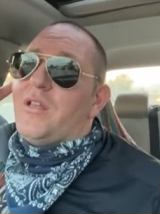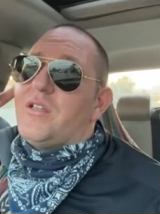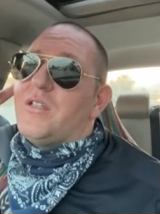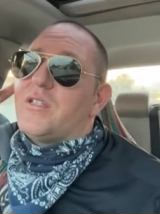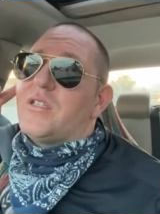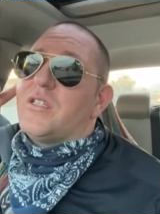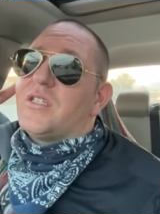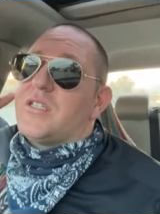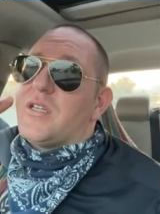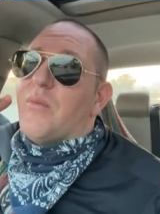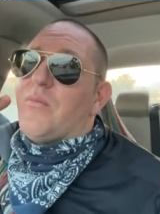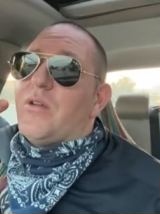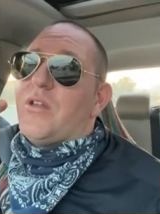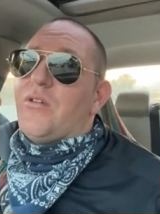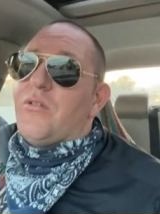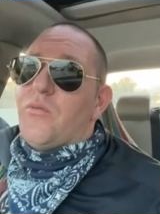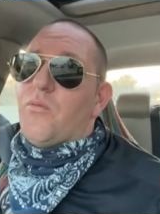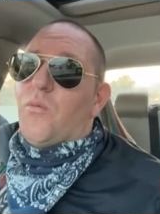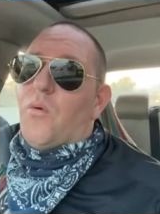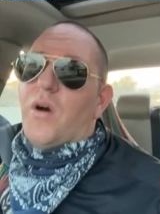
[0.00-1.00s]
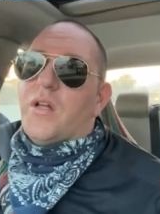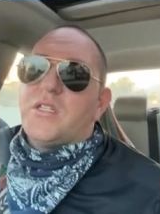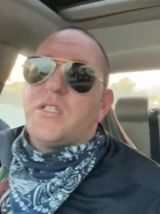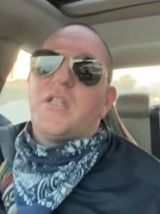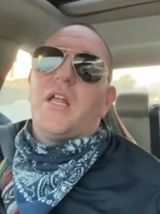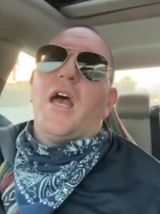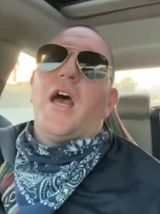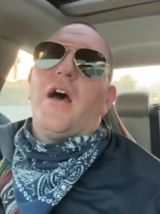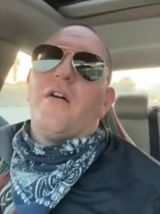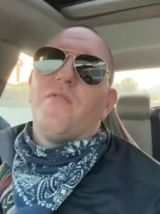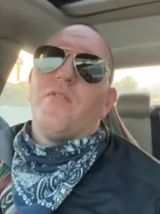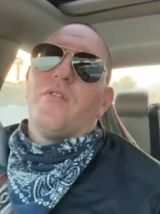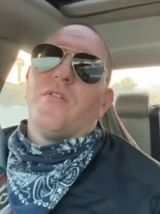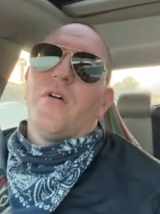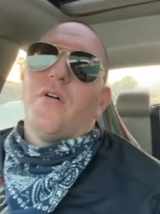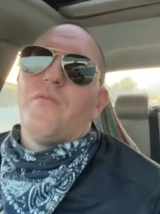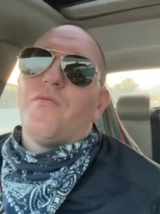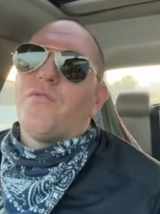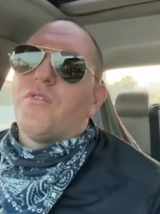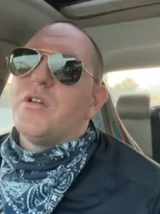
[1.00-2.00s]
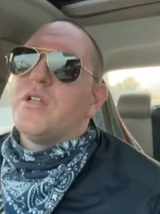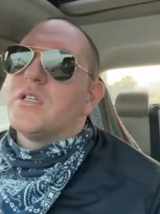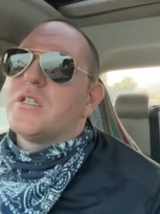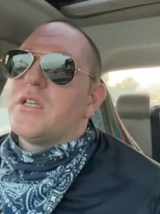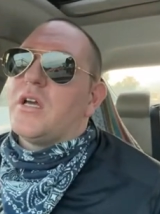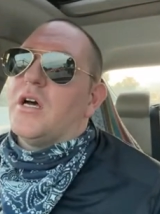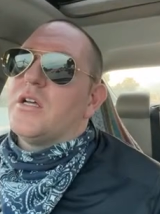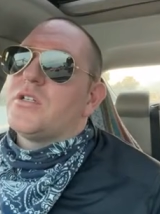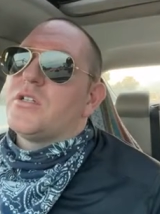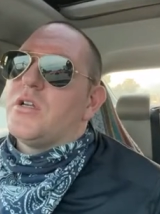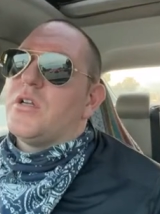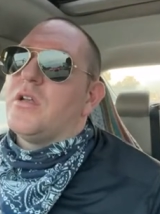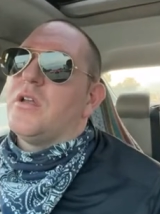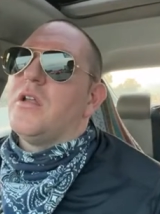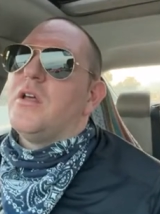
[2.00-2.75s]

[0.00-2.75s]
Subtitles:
just as somebody who wants to have a free discussion